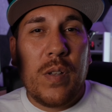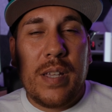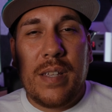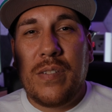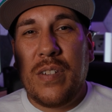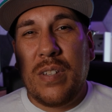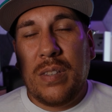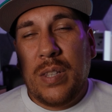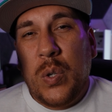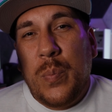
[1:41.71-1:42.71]
is just a
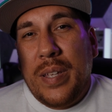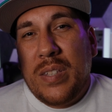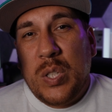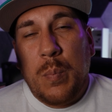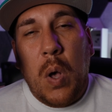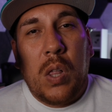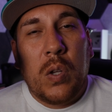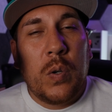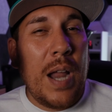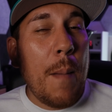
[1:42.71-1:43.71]
little bit
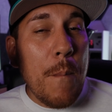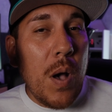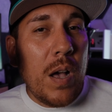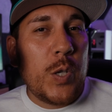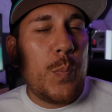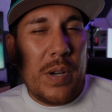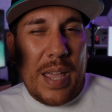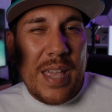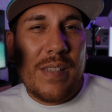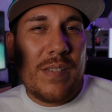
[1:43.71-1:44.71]
smaller, not much, but
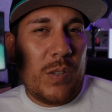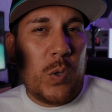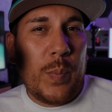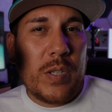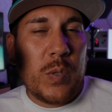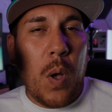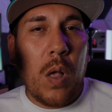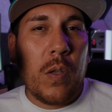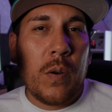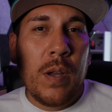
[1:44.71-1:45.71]
is a little bit
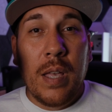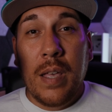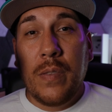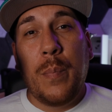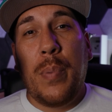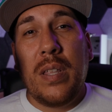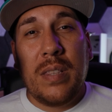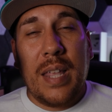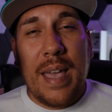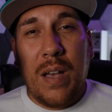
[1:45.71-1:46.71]
smaller. The button
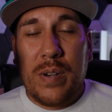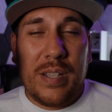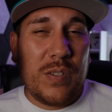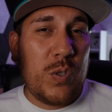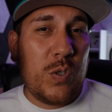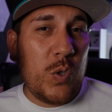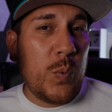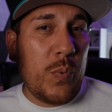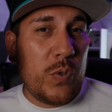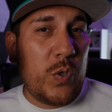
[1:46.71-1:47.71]
layout is
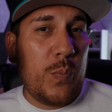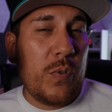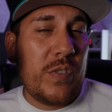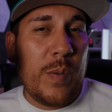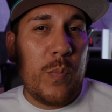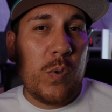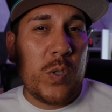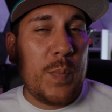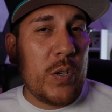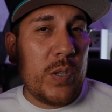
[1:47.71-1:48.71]
super, super simple,
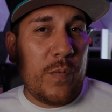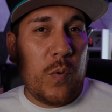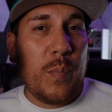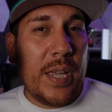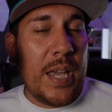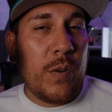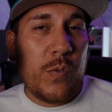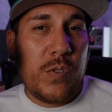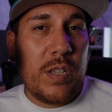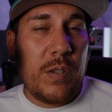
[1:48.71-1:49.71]
especially for beginners
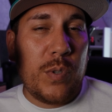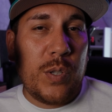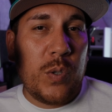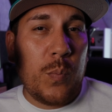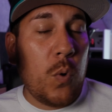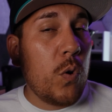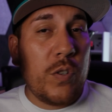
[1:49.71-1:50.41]
to YouTube or